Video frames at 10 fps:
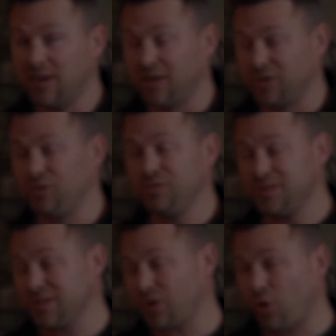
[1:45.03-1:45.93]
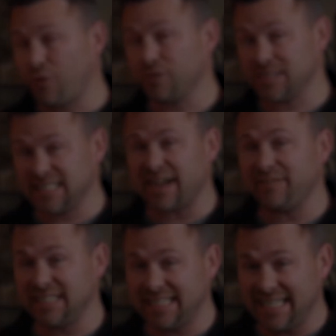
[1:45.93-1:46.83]
Our goal is over
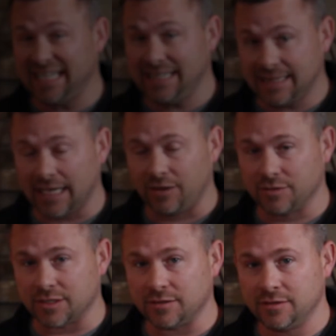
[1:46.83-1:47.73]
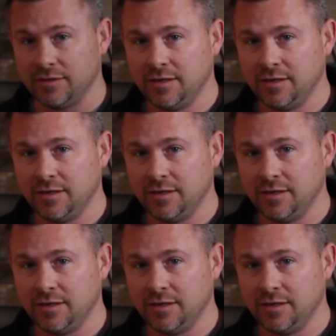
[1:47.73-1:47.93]
17,000.